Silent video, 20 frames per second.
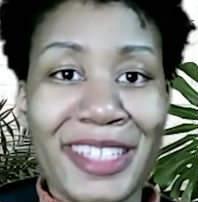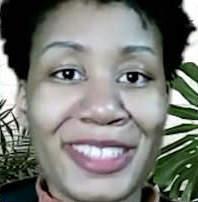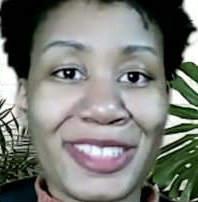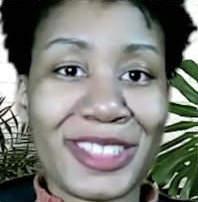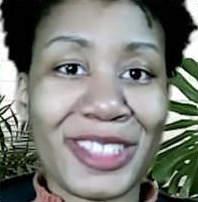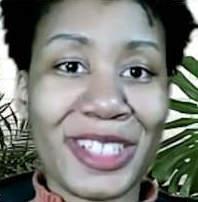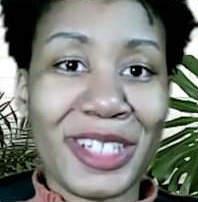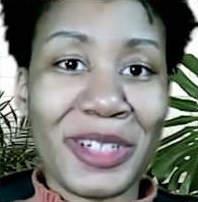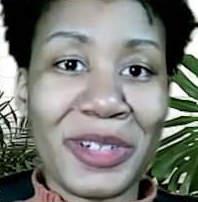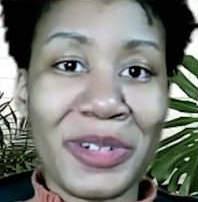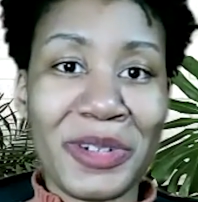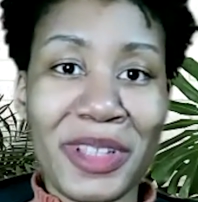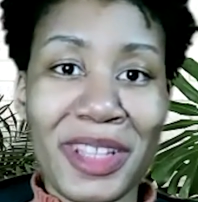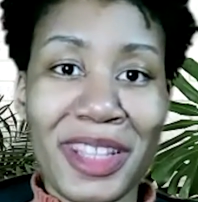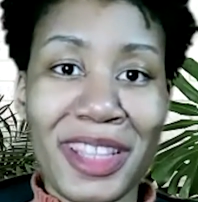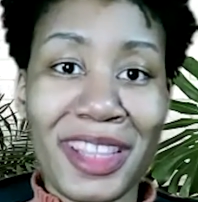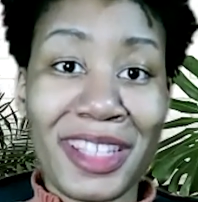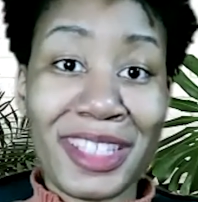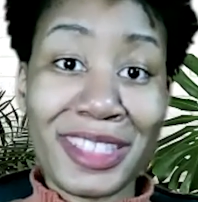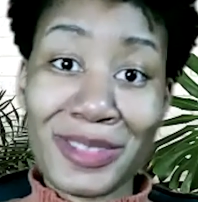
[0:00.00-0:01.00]

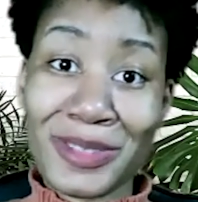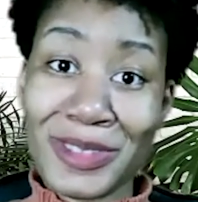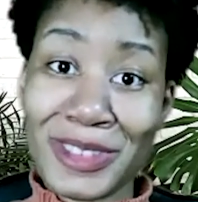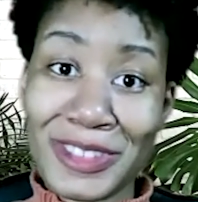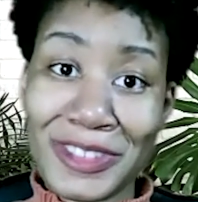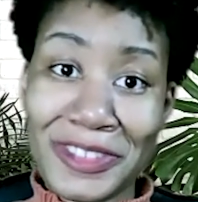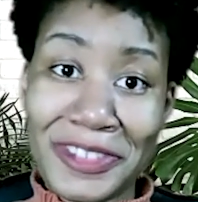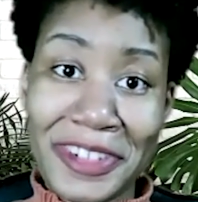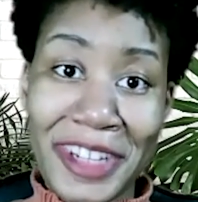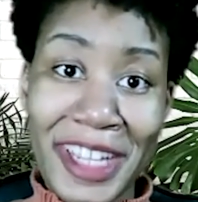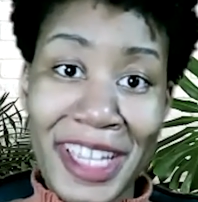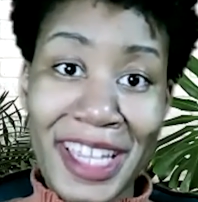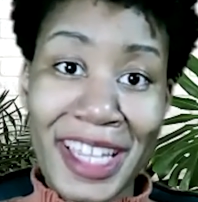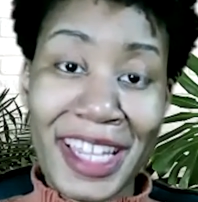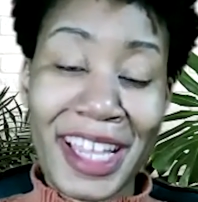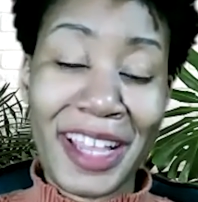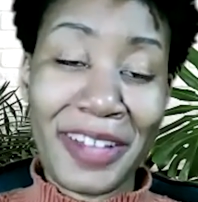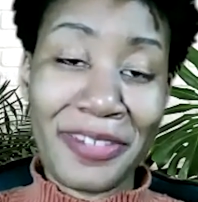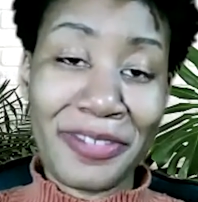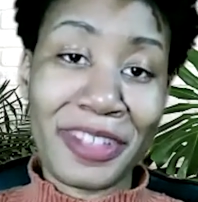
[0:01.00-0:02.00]
So this was great.
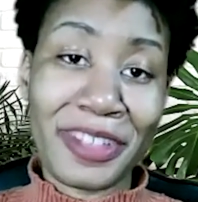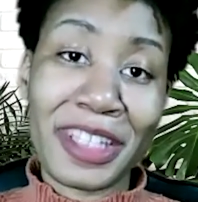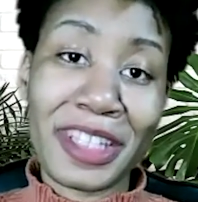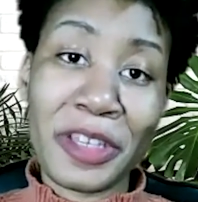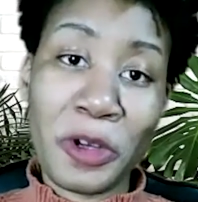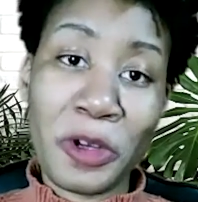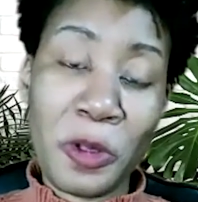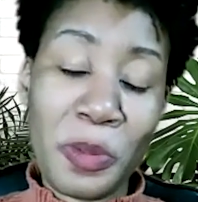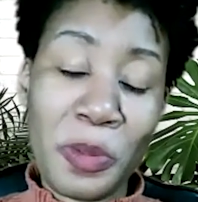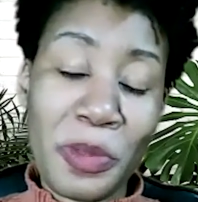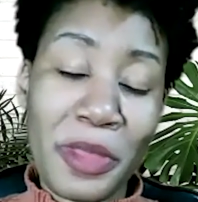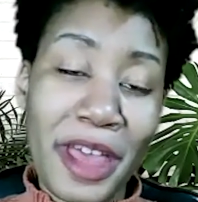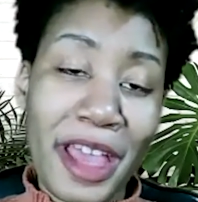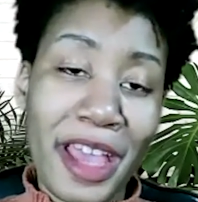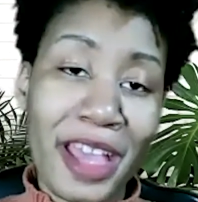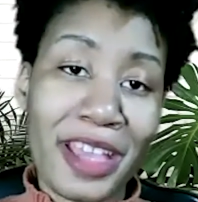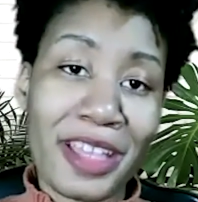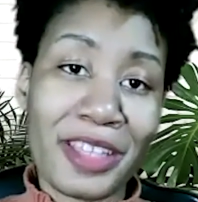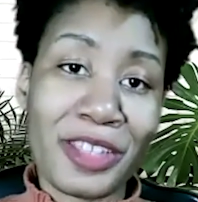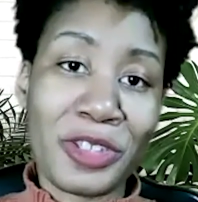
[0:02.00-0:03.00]
I really hope
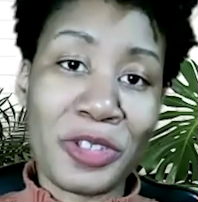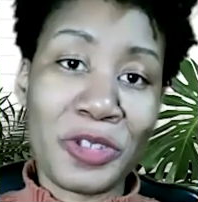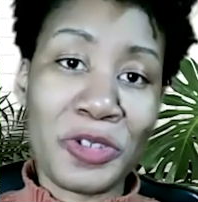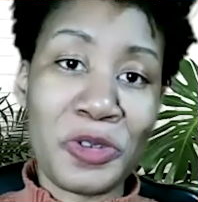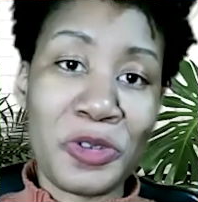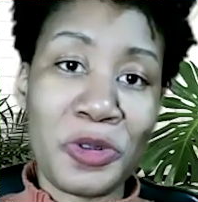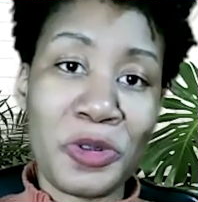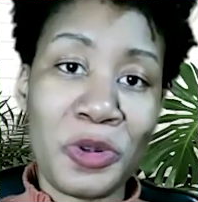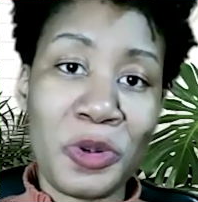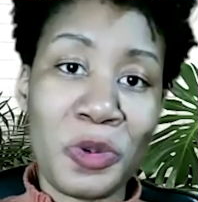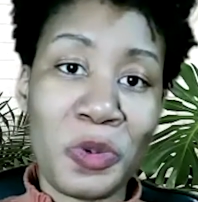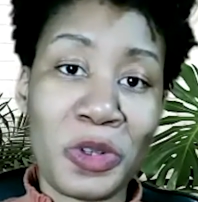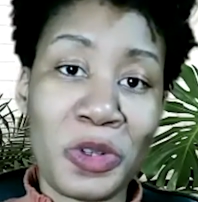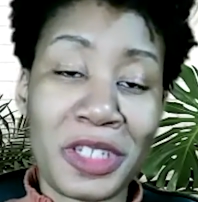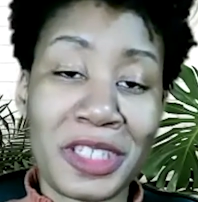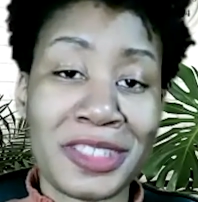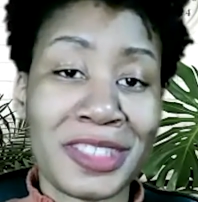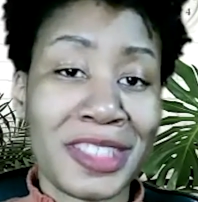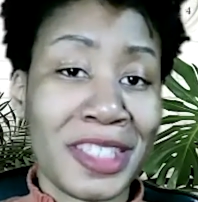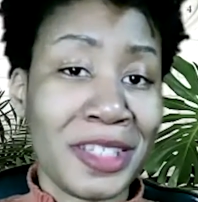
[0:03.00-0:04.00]
that you will
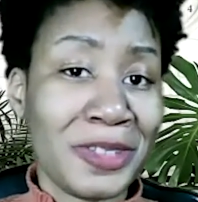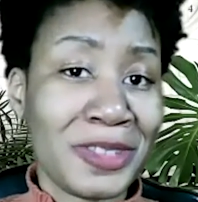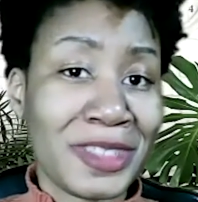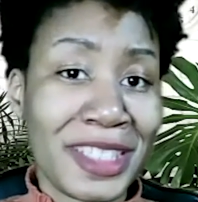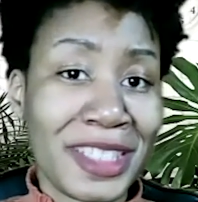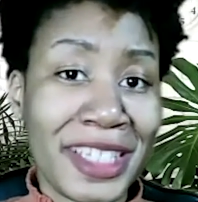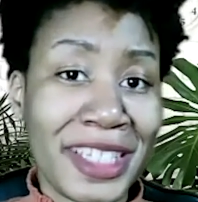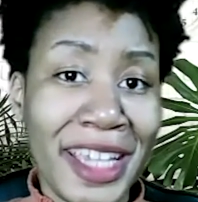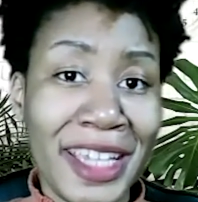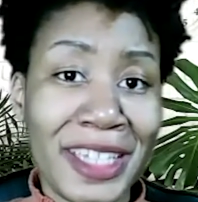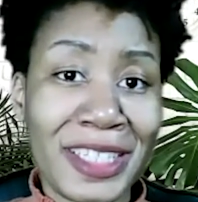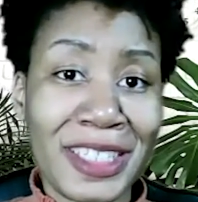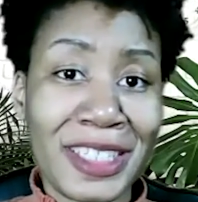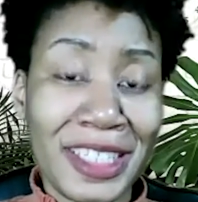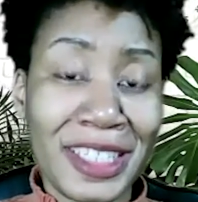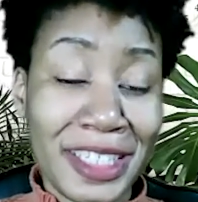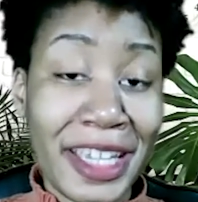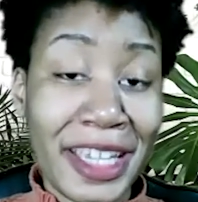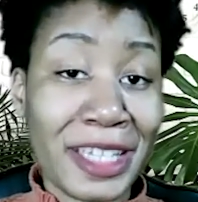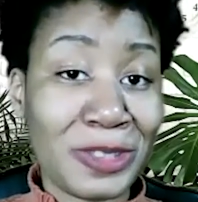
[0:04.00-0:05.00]
continue to
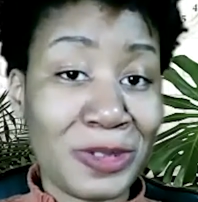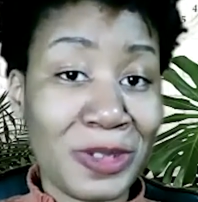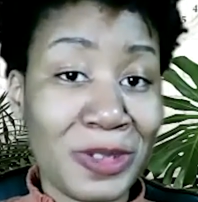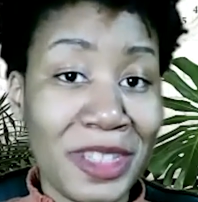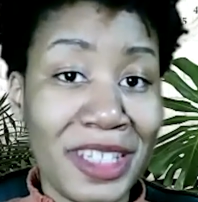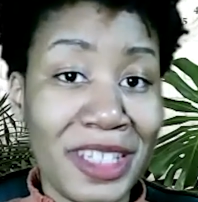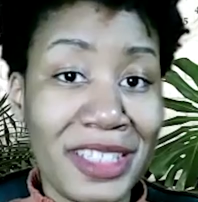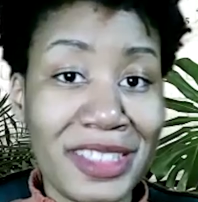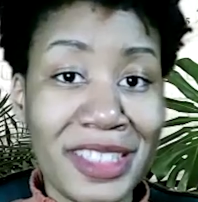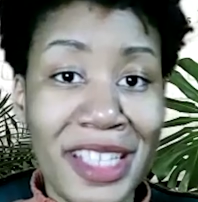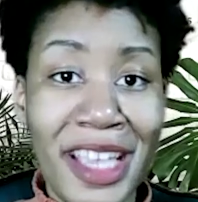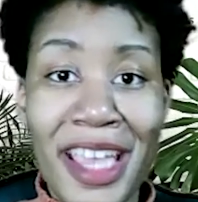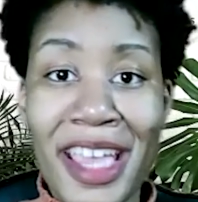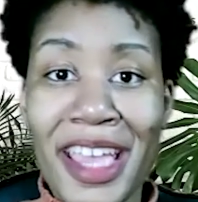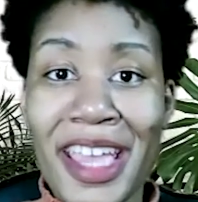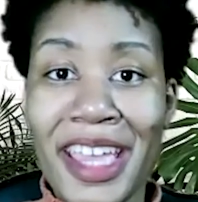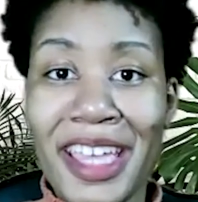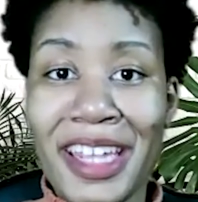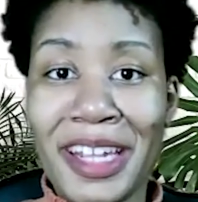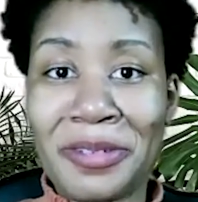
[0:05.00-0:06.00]
engage with us.
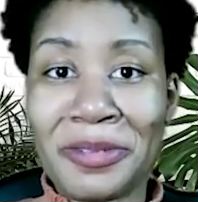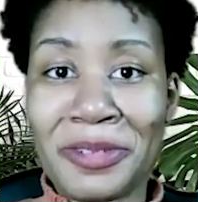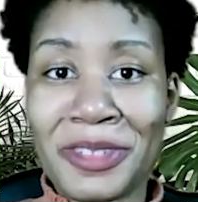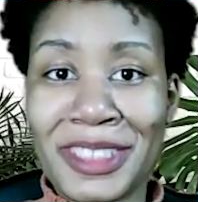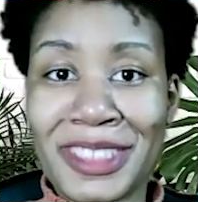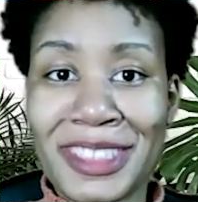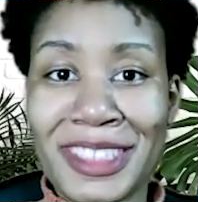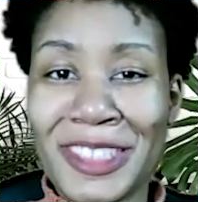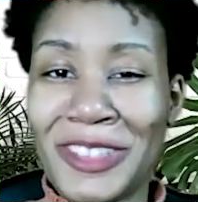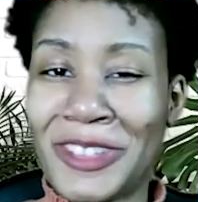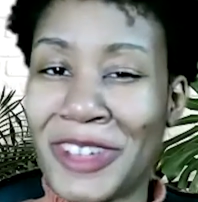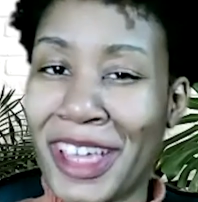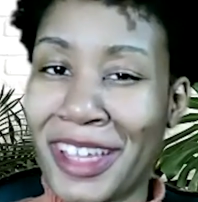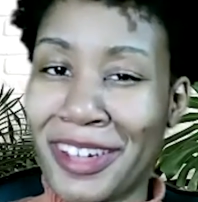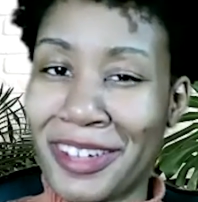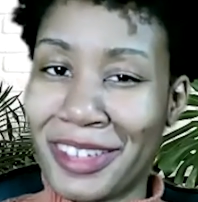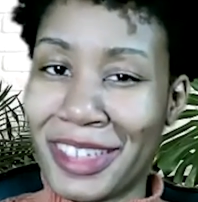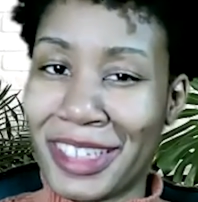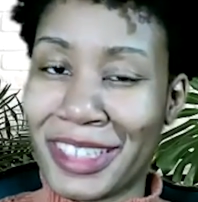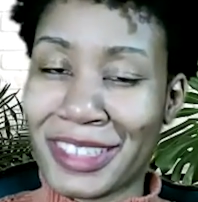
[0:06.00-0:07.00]
And I want to see you at
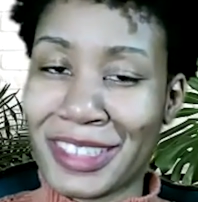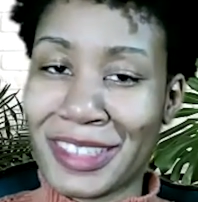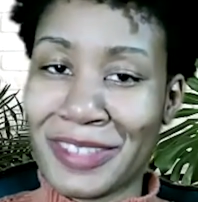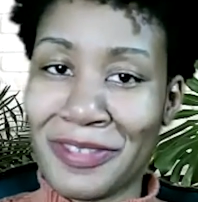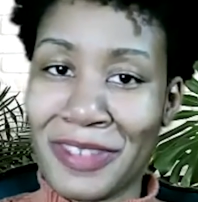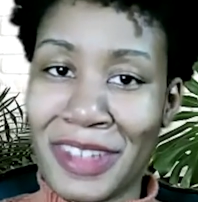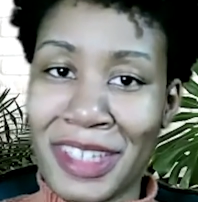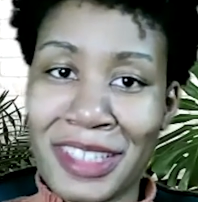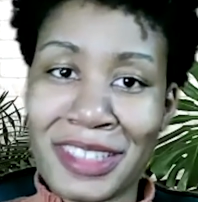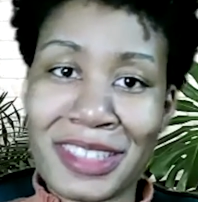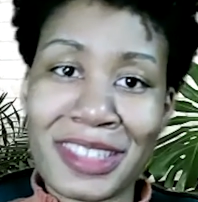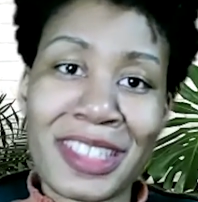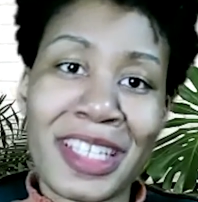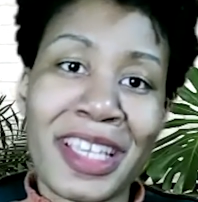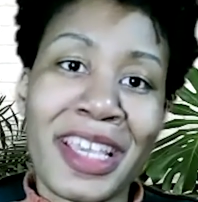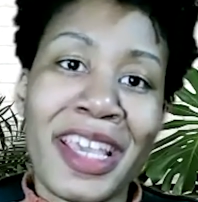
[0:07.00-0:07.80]
our next event.